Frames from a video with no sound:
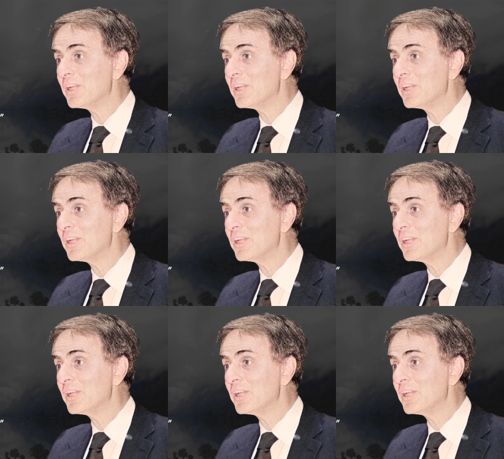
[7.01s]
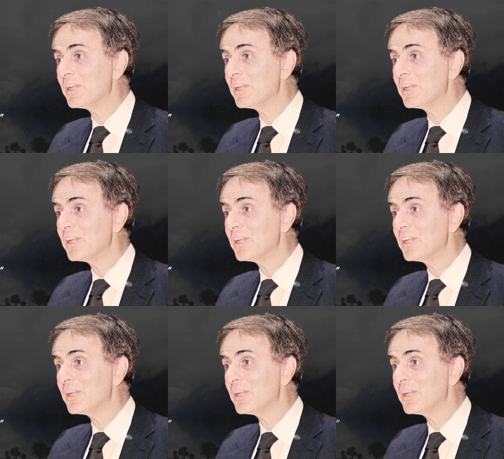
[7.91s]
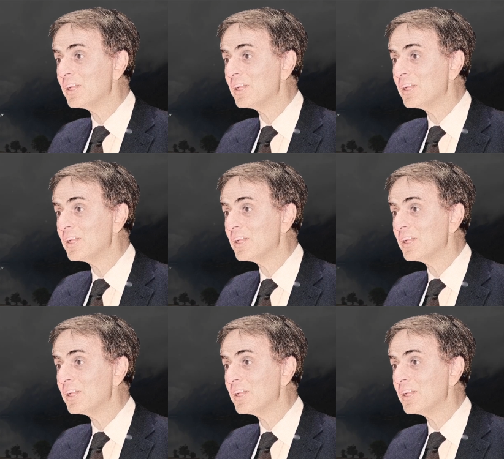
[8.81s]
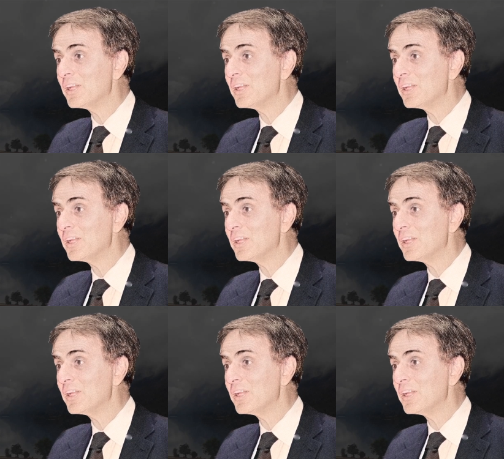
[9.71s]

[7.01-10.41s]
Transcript: (silence)